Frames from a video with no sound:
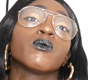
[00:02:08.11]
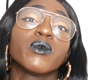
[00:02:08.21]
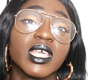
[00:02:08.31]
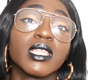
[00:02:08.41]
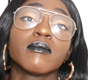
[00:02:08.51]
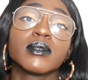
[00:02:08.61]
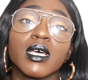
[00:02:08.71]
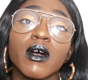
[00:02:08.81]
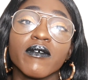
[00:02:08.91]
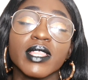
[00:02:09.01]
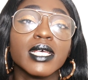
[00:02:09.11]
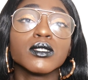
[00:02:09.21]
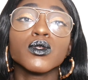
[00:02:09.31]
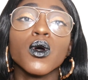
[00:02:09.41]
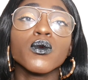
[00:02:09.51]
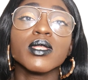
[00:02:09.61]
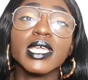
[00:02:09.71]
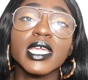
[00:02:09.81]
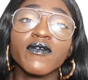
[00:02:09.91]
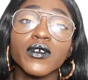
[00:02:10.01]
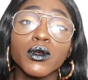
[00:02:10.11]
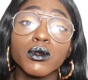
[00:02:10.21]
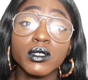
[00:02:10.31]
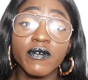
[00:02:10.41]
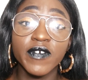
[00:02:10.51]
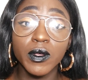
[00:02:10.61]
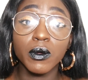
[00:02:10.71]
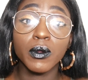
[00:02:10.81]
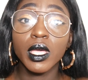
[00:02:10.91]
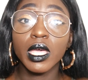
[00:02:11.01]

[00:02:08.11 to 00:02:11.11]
within himself, there's no need for you to feel